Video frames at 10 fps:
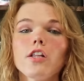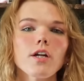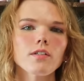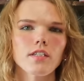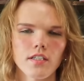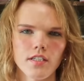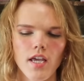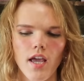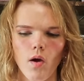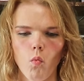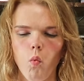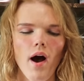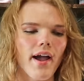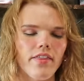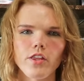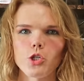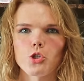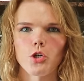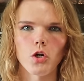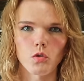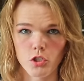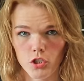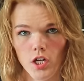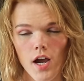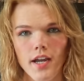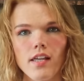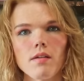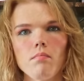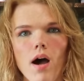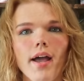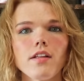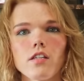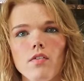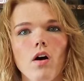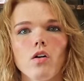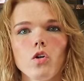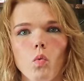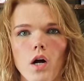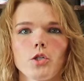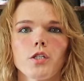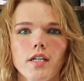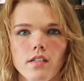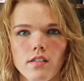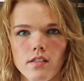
clear to see why this show stuck in the minds of all who watched it